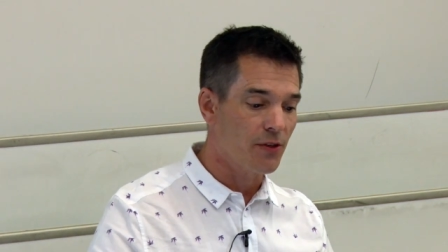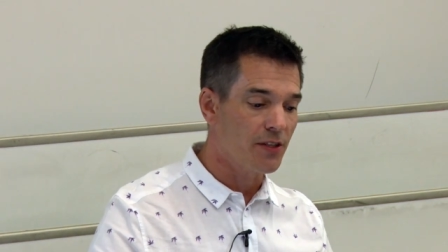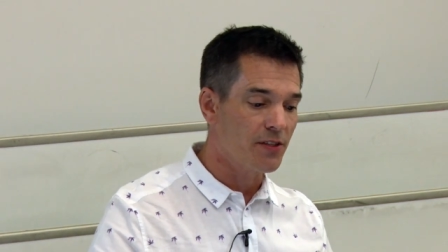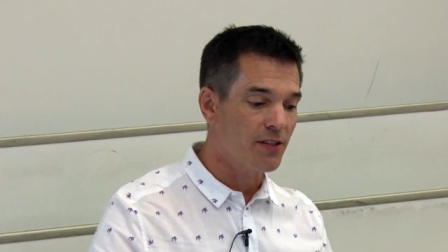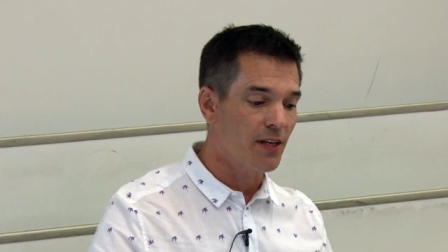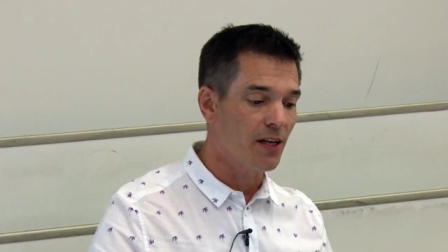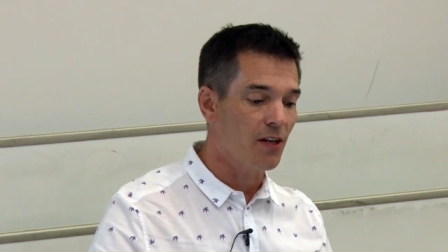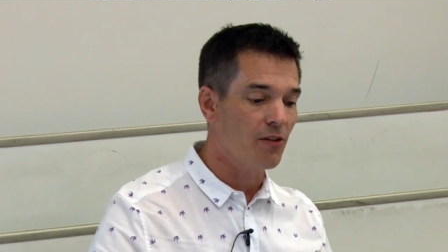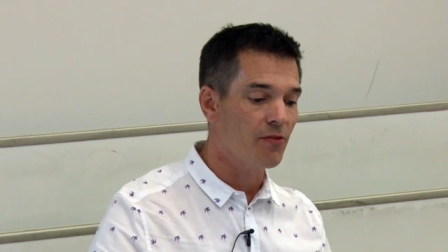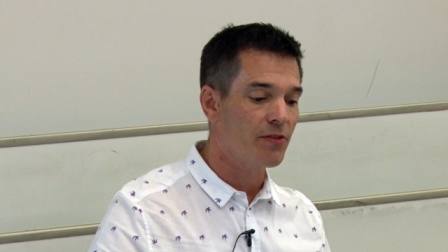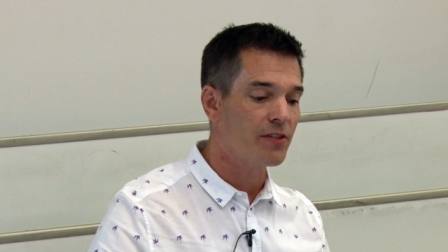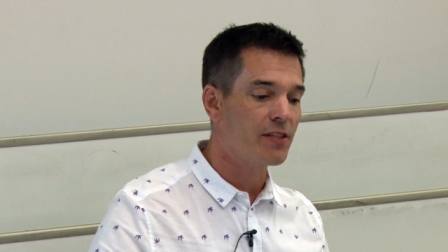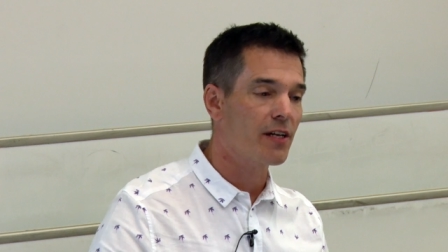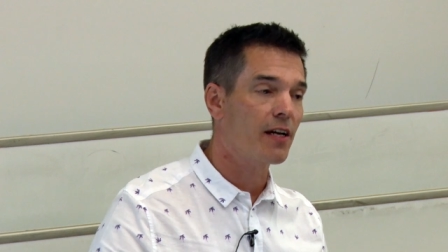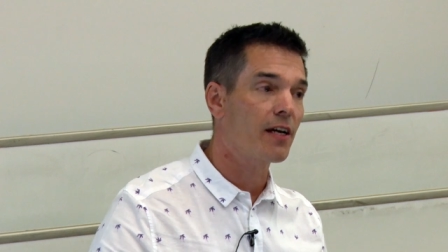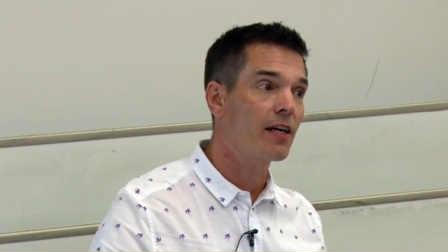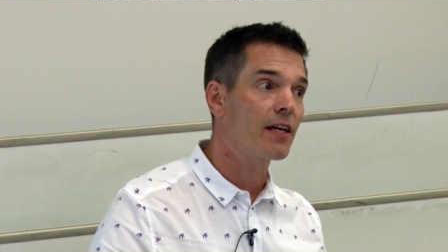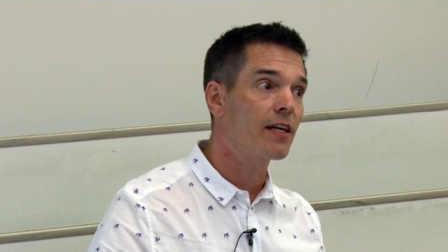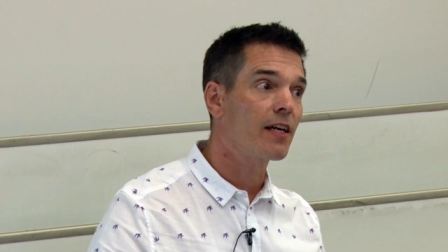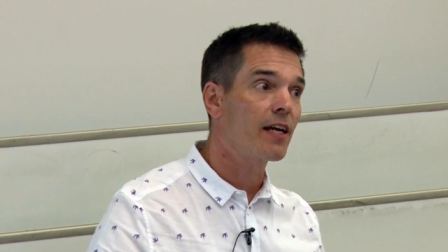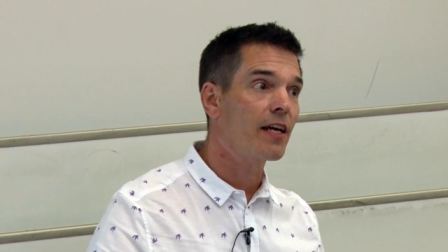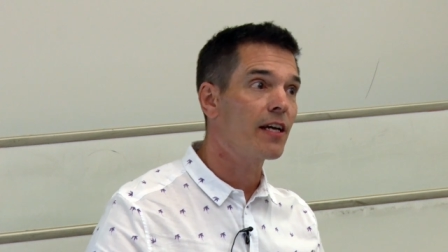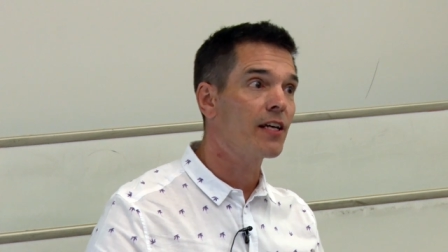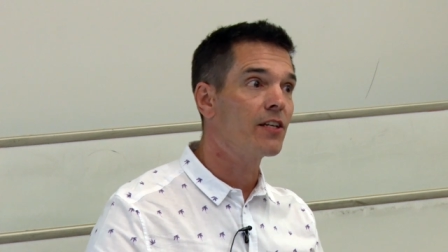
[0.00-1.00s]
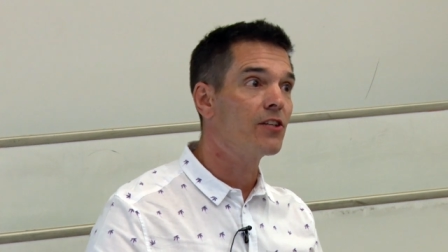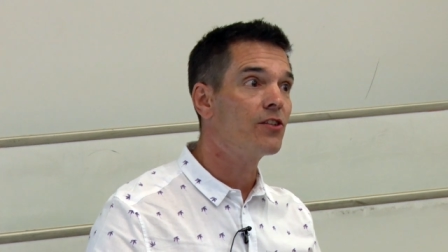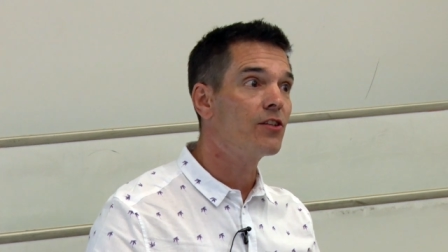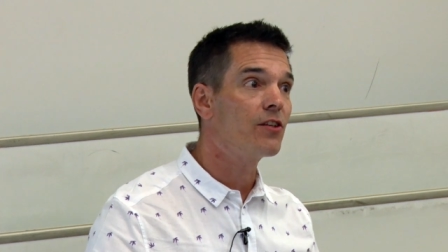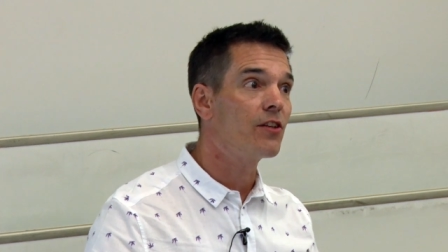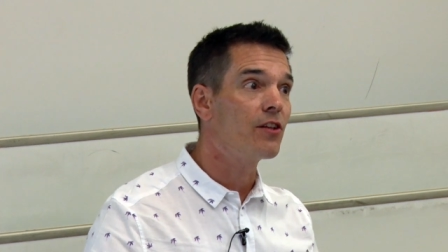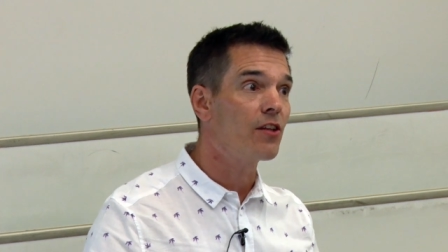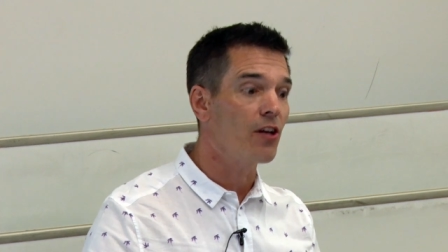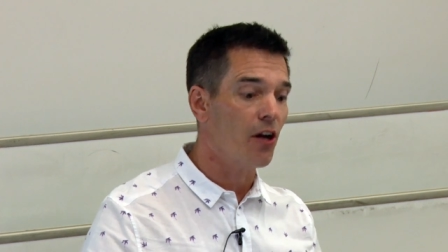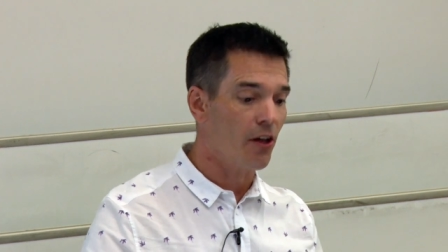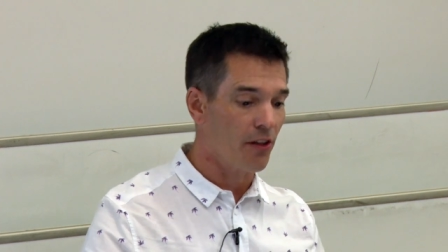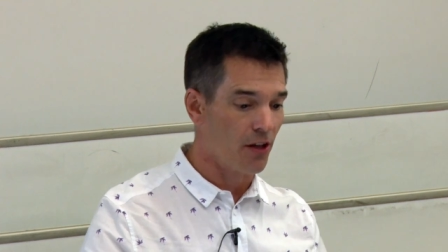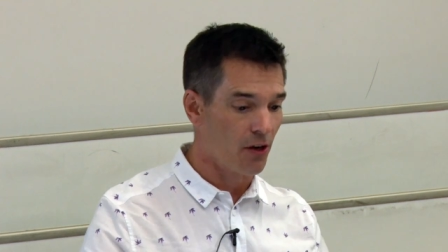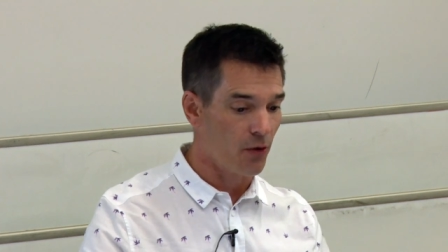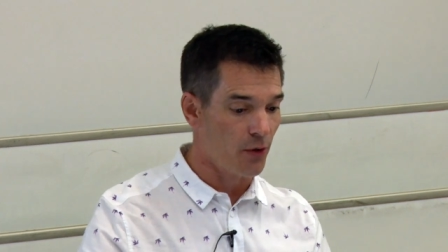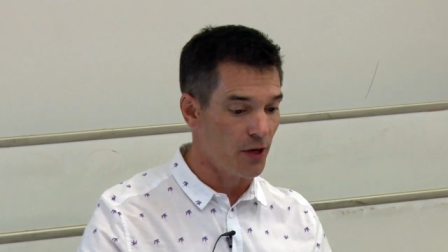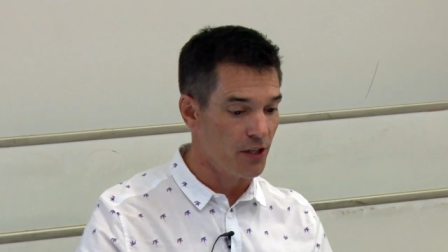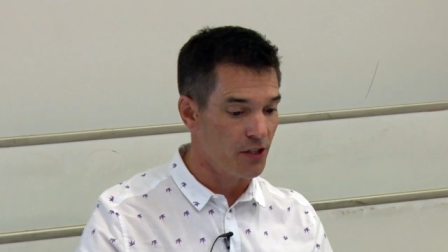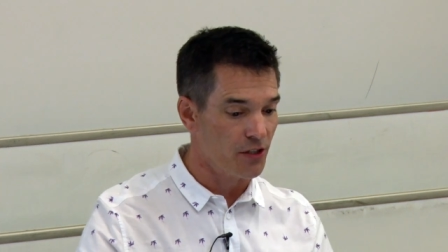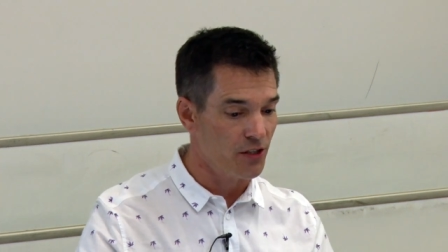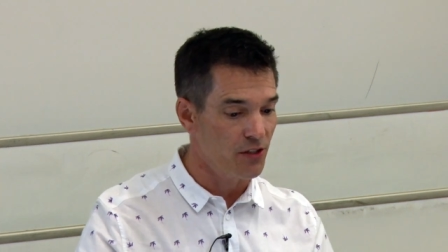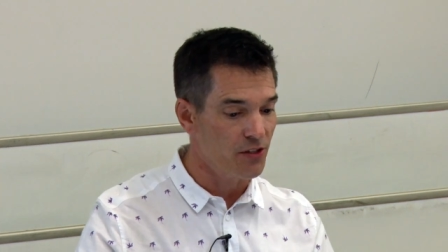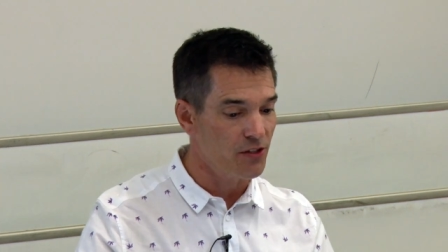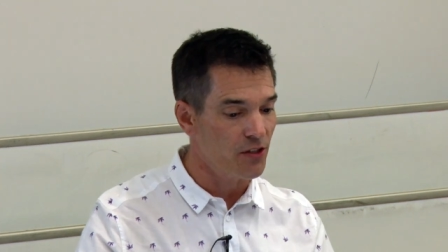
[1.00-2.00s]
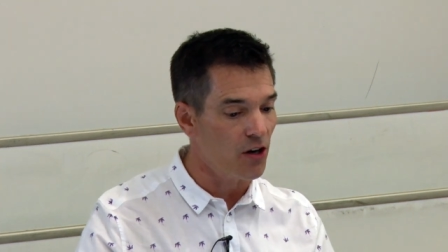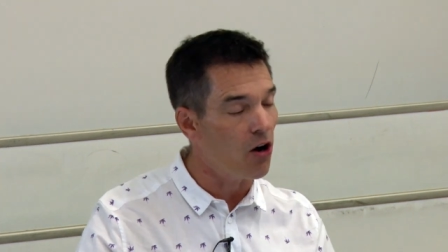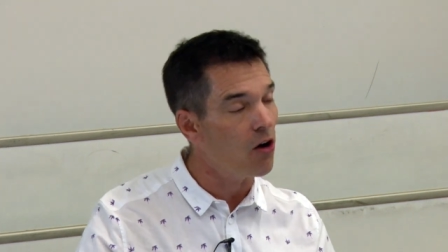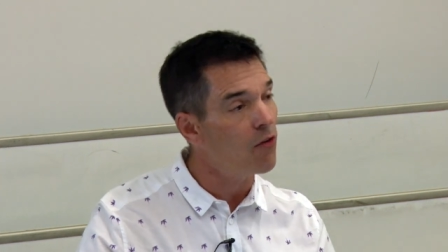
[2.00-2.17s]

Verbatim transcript: itself as I engage the other questions,